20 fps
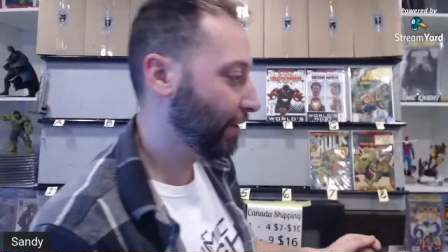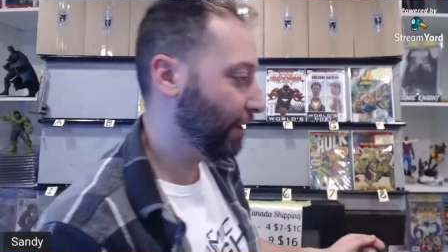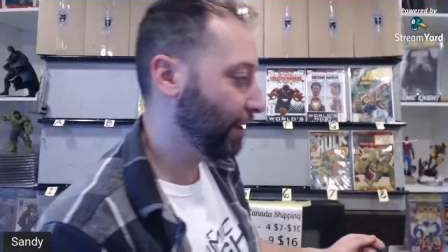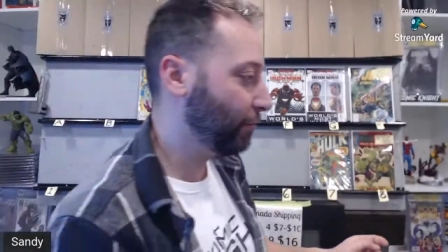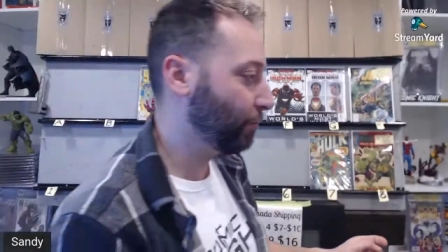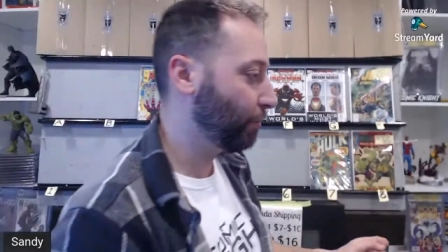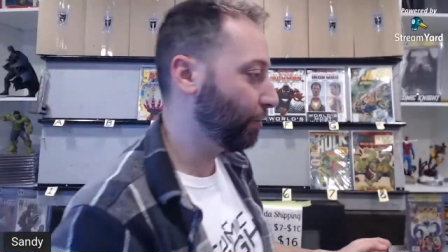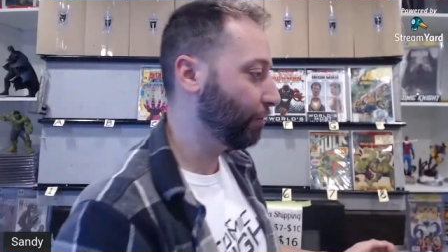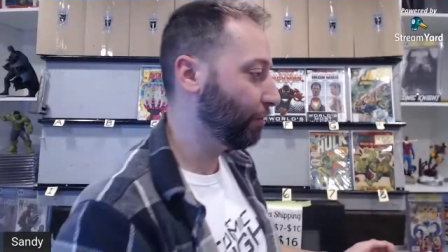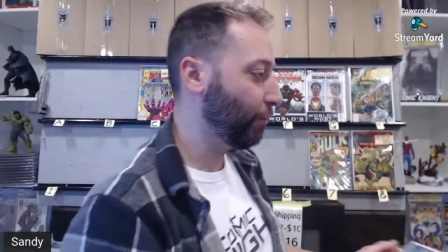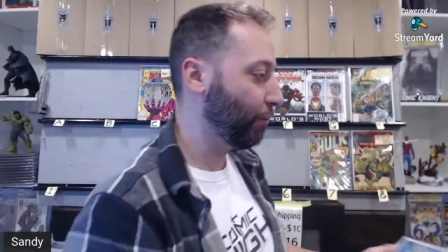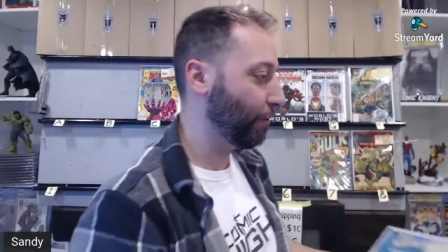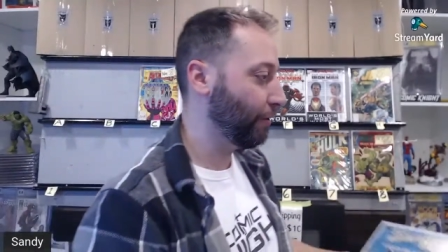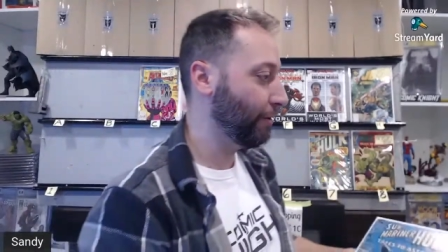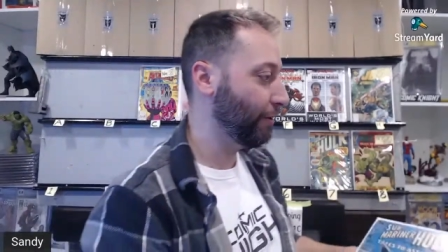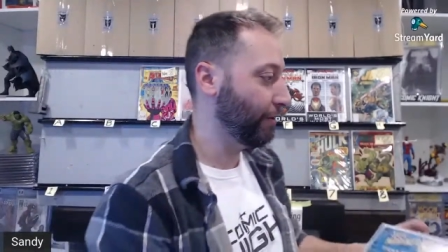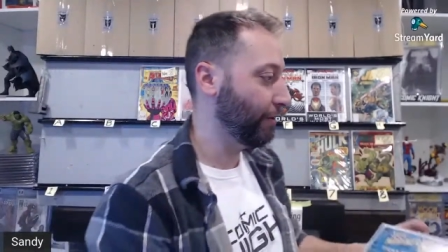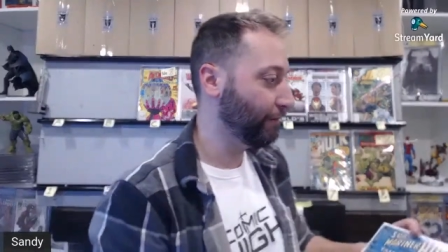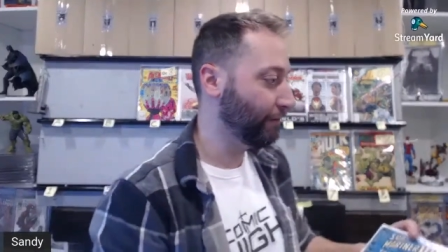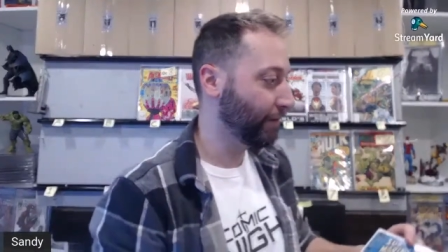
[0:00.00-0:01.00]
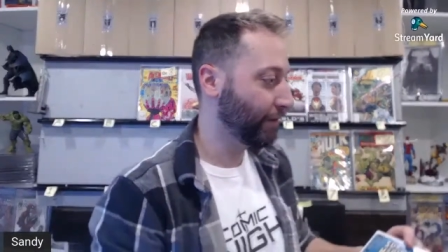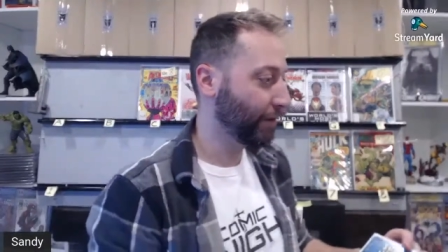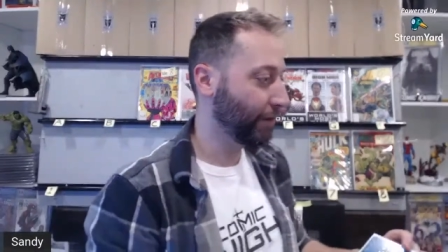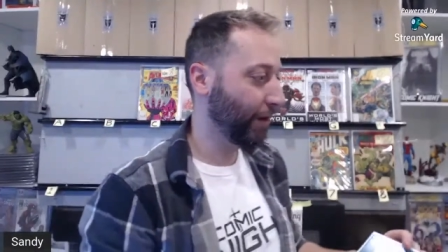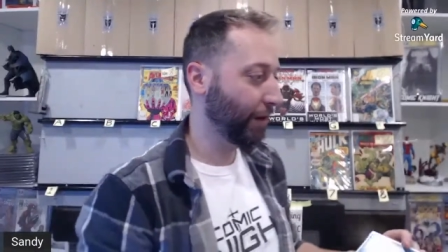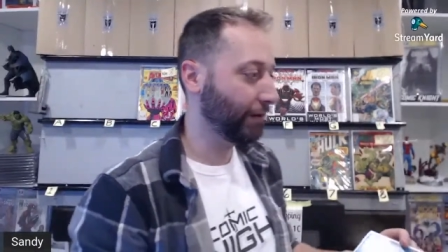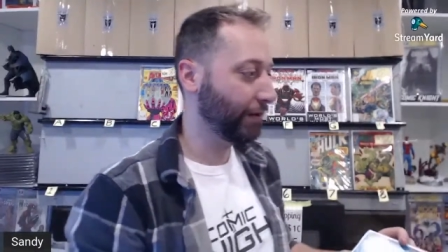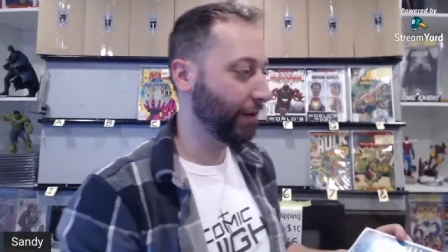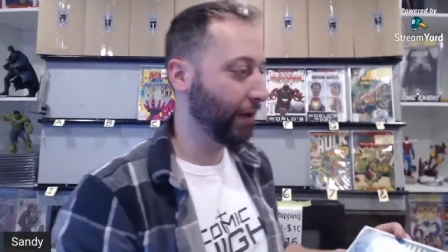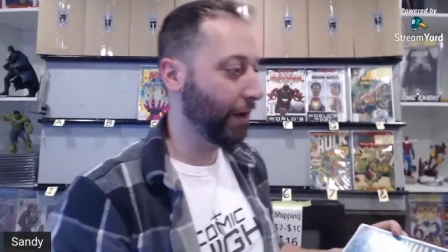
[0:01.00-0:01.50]
Edward Norton
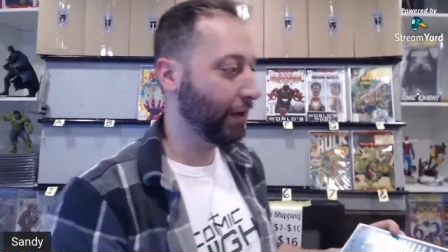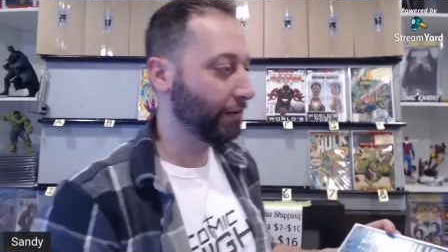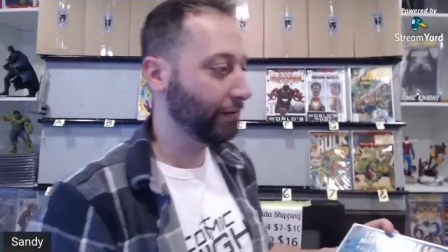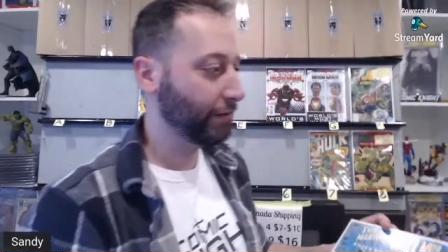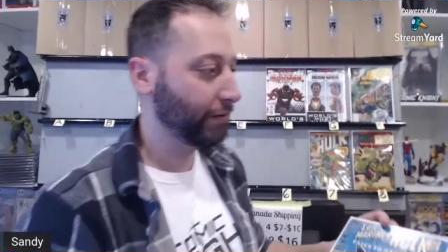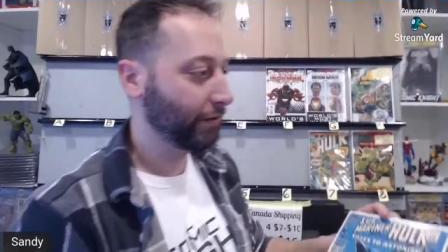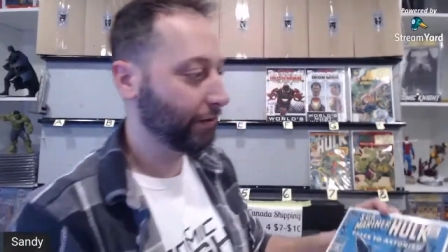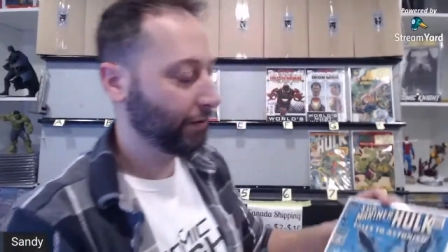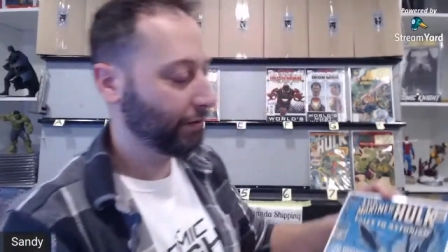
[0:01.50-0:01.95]
at the end.